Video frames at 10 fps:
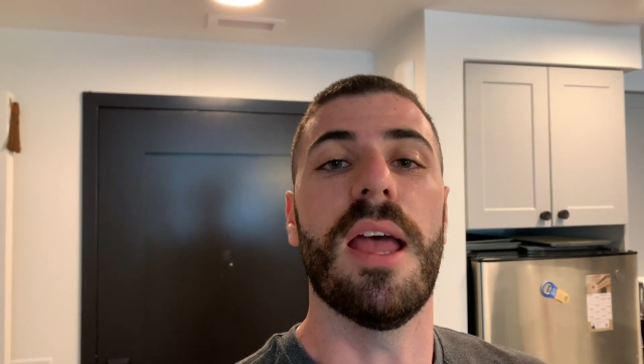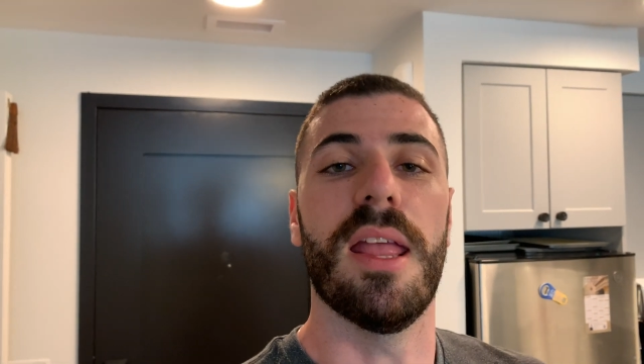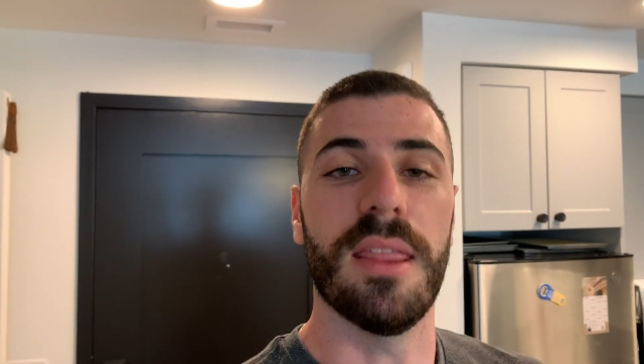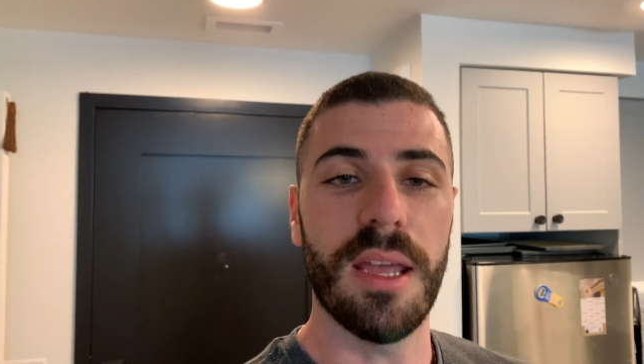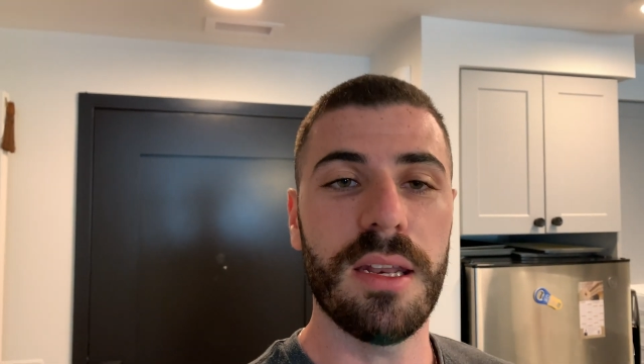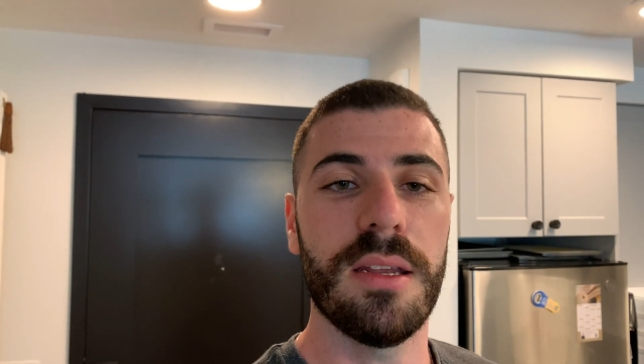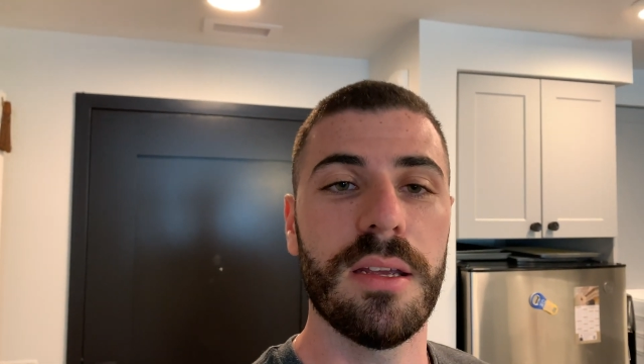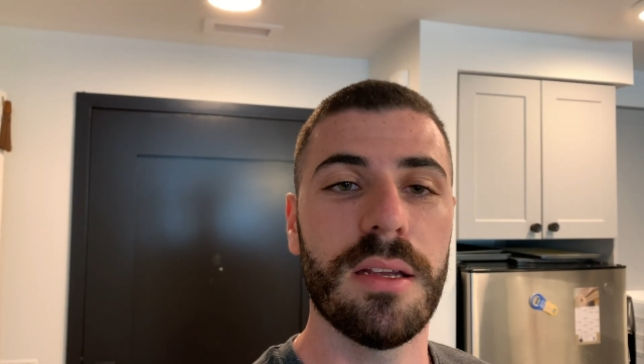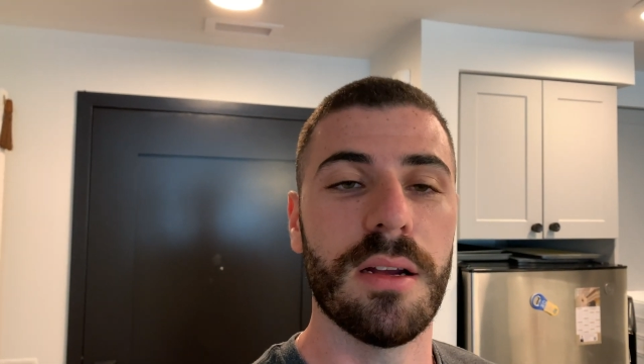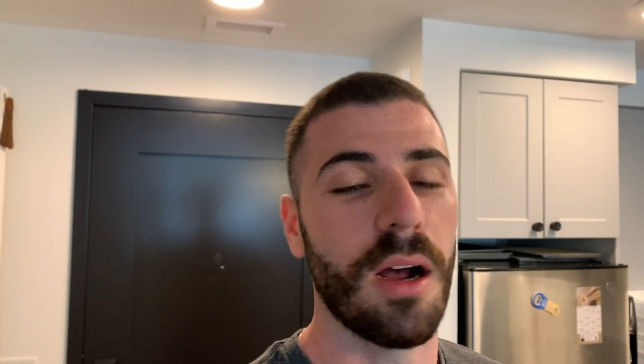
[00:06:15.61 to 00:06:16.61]
and then
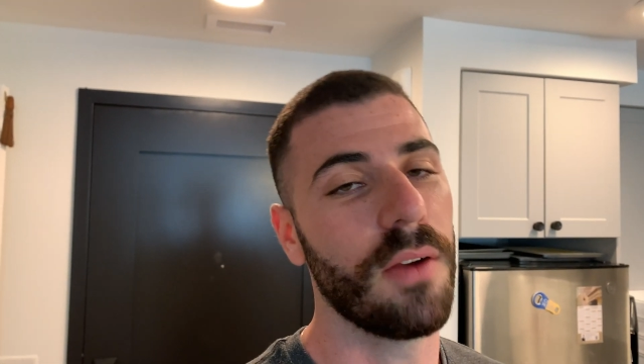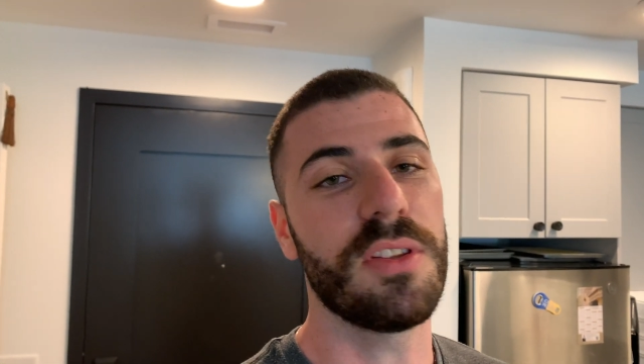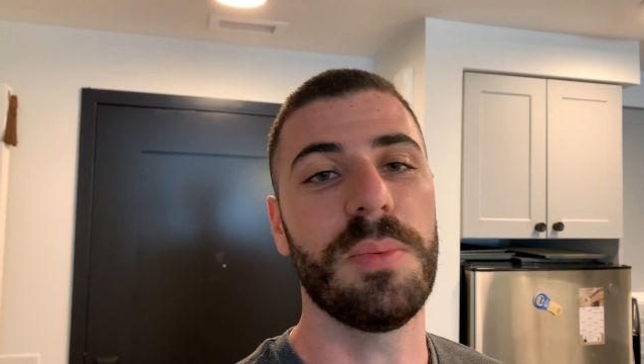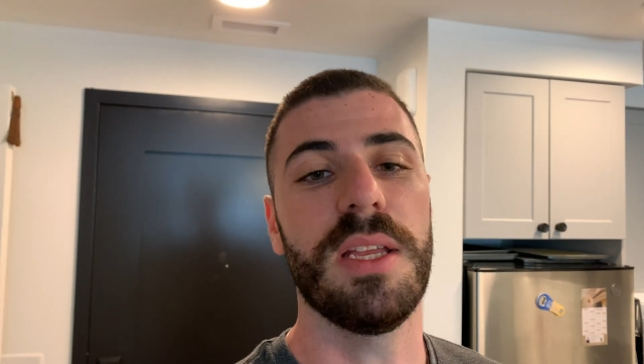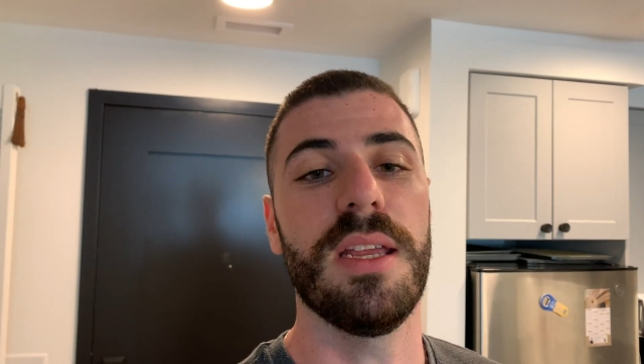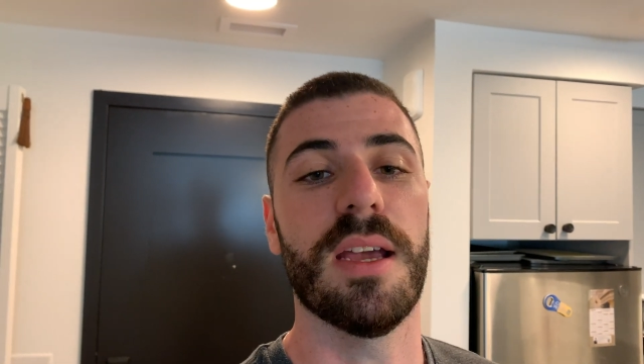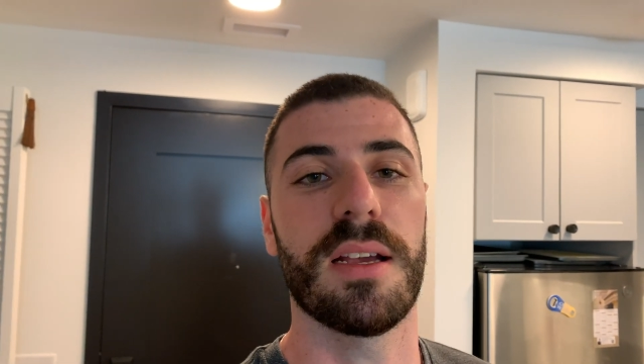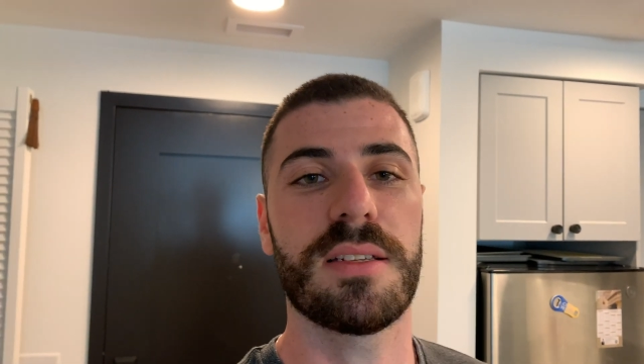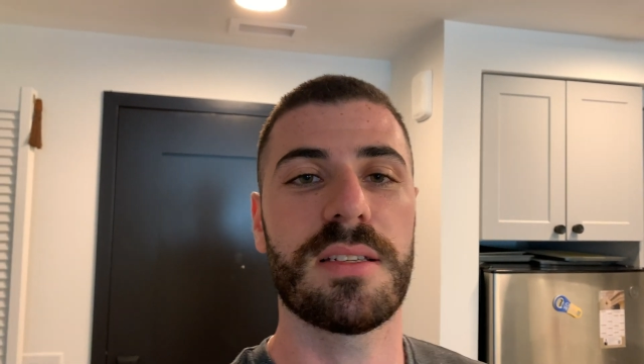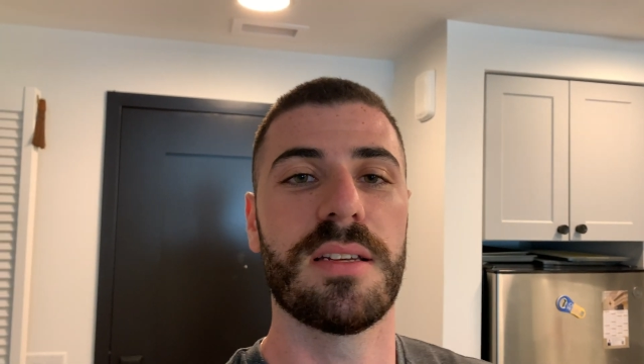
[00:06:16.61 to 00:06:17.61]
off to
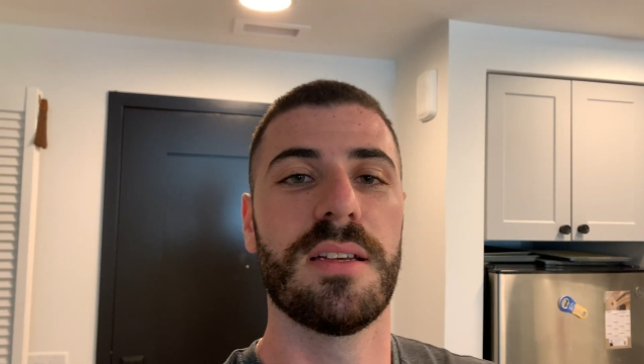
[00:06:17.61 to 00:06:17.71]
PDX.